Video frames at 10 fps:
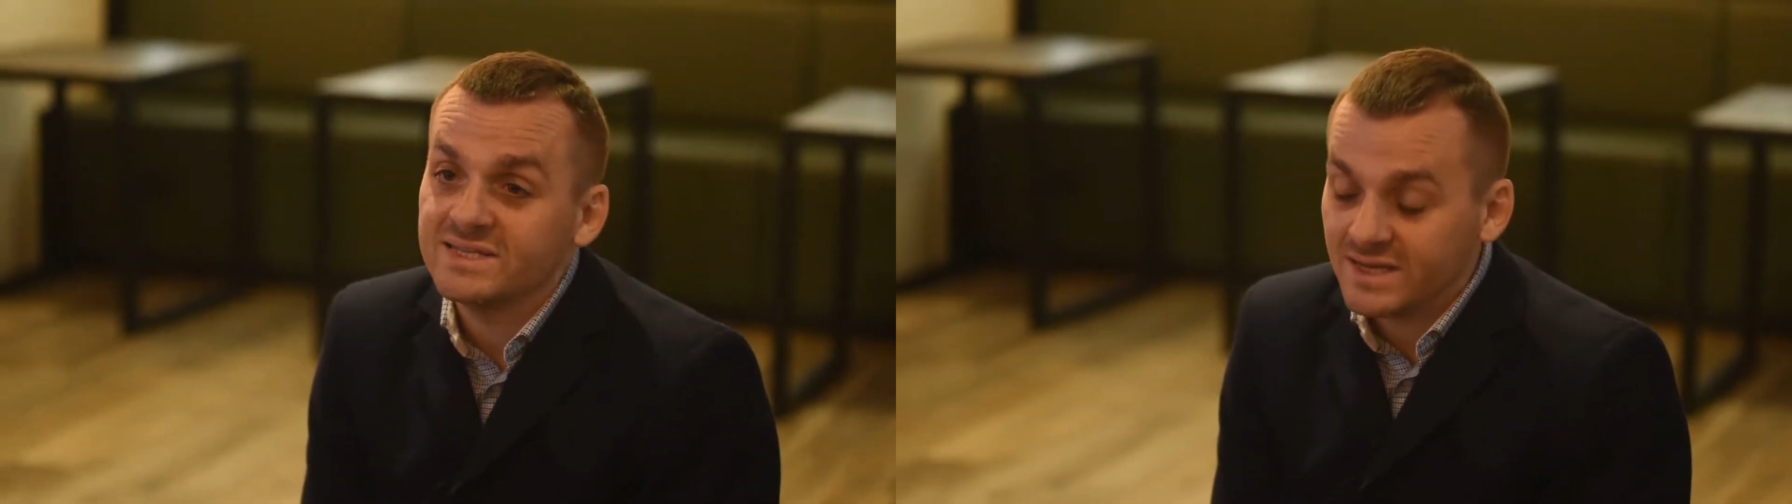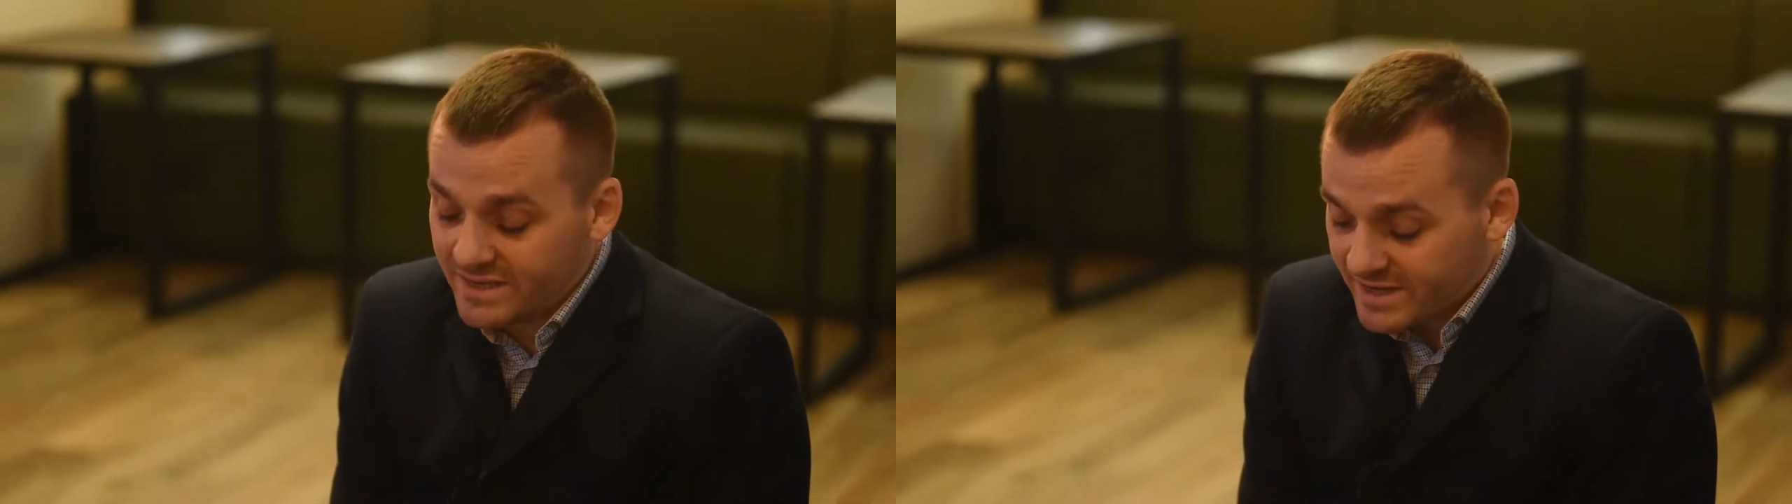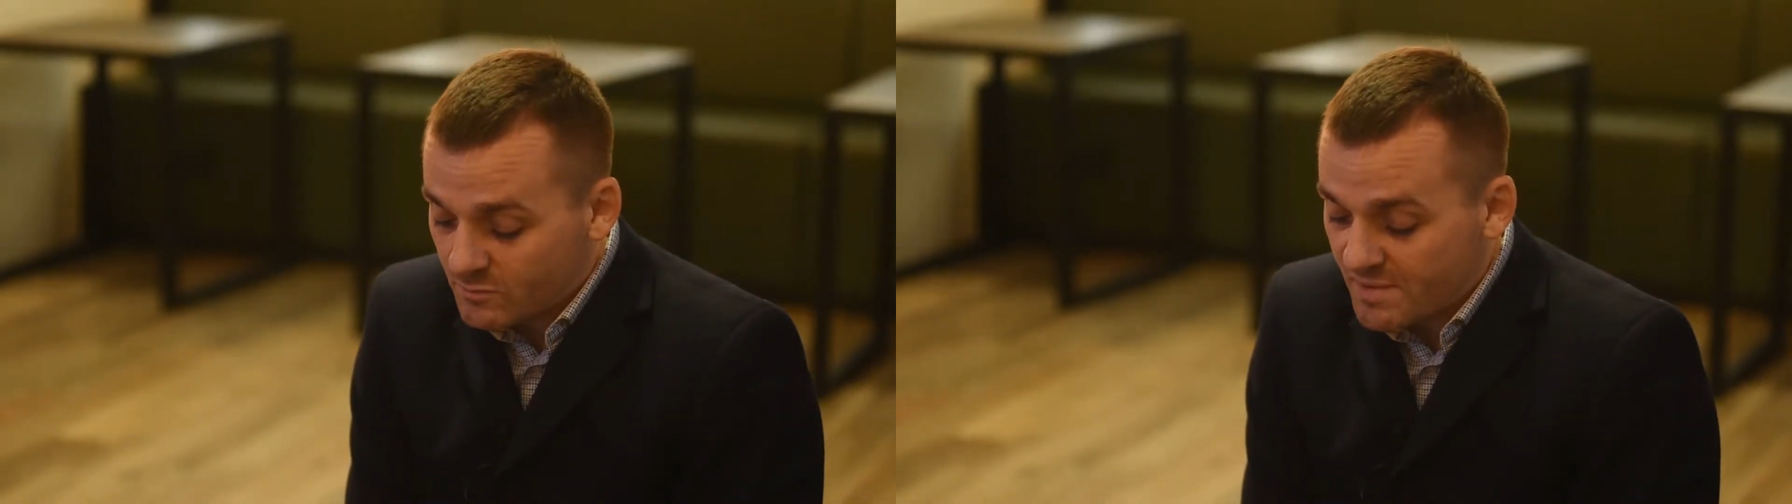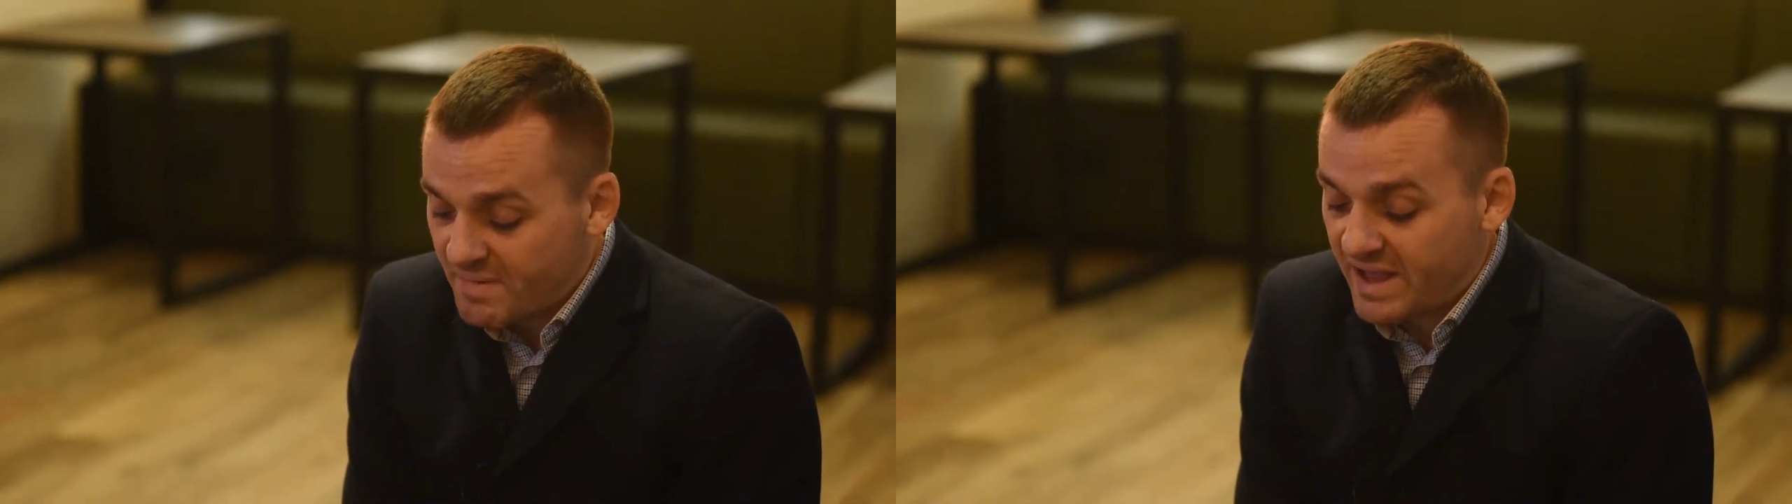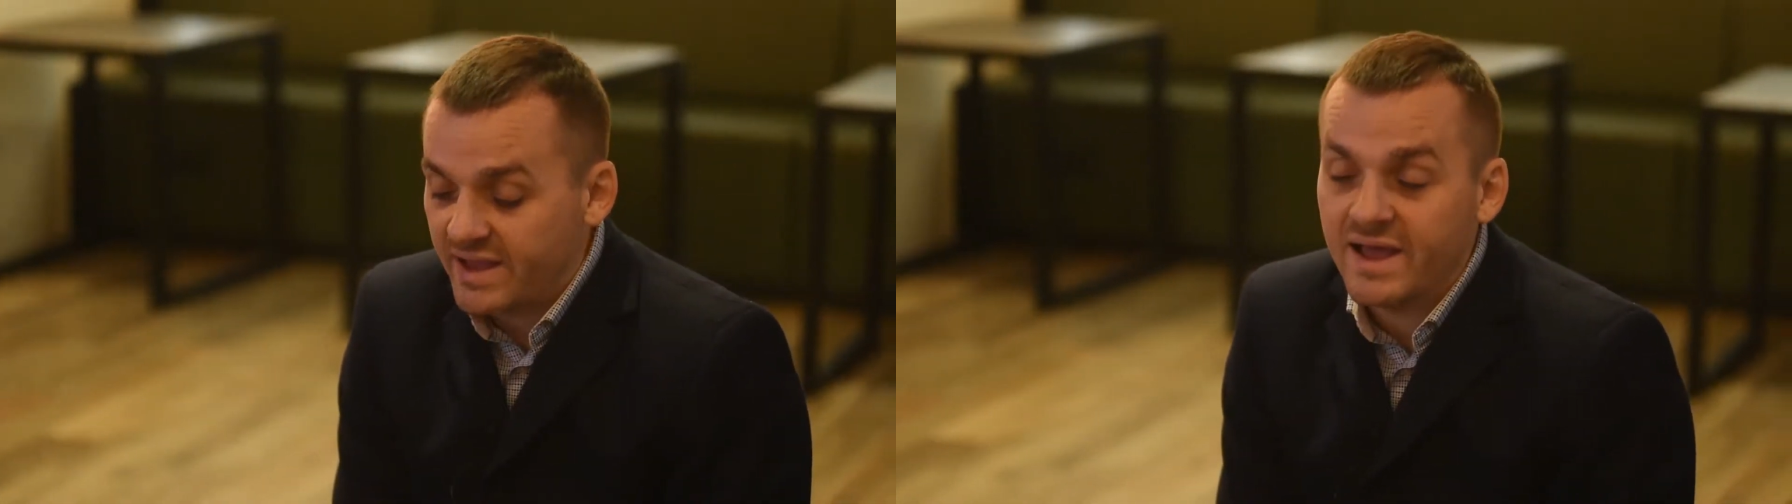it's a little bit
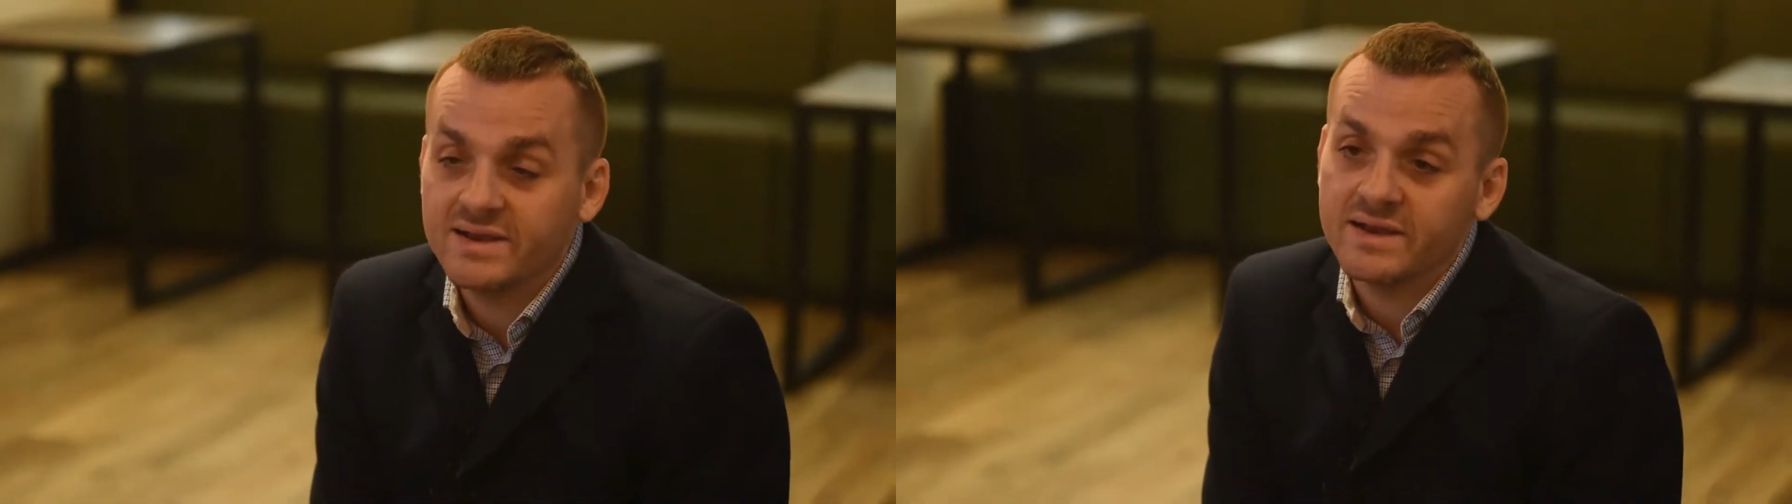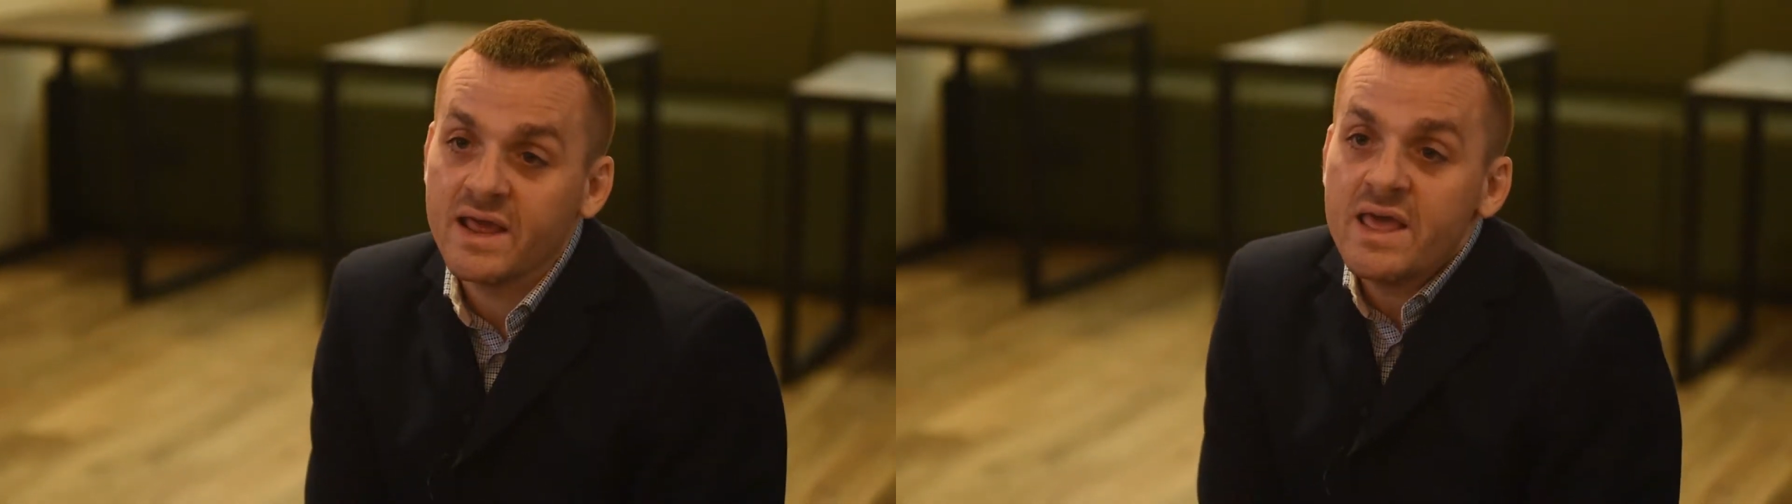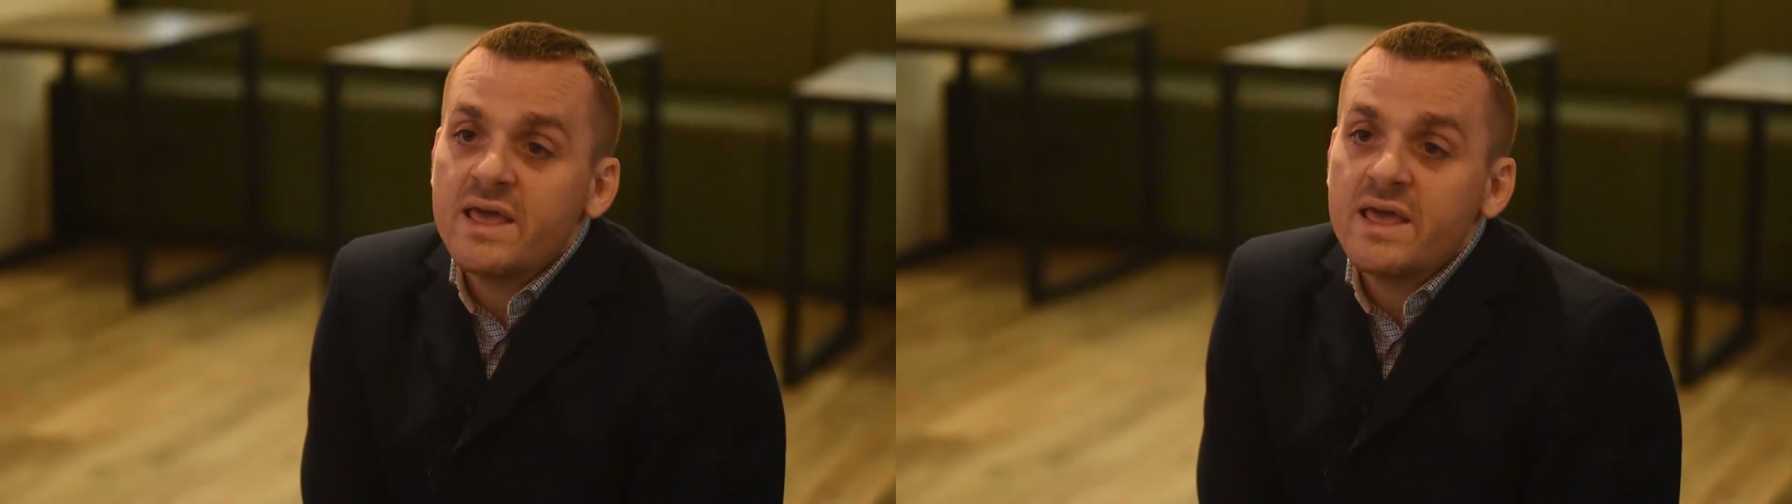backhanded.